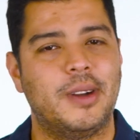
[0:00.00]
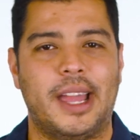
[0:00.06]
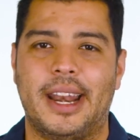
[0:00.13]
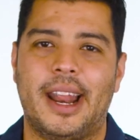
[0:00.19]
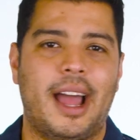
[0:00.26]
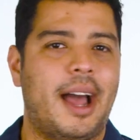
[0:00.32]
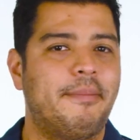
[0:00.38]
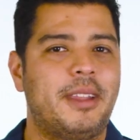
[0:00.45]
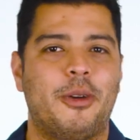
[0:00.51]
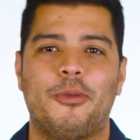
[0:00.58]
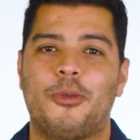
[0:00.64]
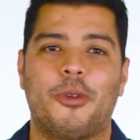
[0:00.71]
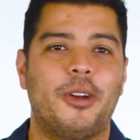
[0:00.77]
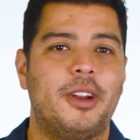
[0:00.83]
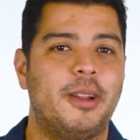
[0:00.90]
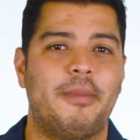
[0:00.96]
and I'm not
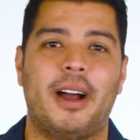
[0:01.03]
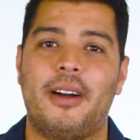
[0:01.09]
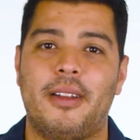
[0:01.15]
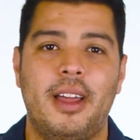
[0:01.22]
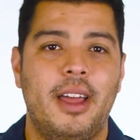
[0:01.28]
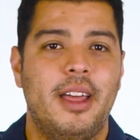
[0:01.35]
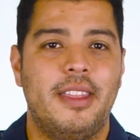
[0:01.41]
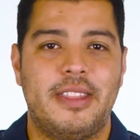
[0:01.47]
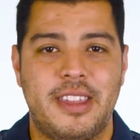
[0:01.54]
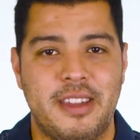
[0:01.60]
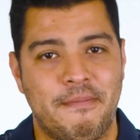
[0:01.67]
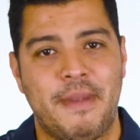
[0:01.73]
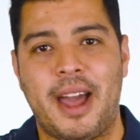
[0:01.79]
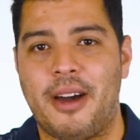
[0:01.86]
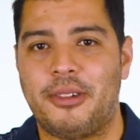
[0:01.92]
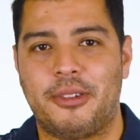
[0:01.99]
worried about the
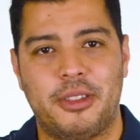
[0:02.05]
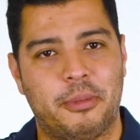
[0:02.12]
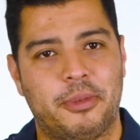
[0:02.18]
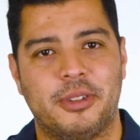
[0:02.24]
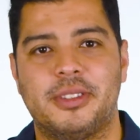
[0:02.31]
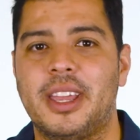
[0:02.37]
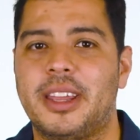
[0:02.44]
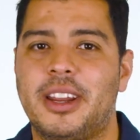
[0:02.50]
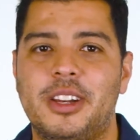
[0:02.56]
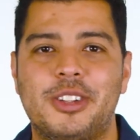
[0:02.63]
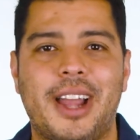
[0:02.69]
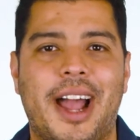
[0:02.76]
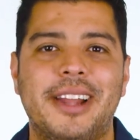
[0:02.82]
amount or the percentage.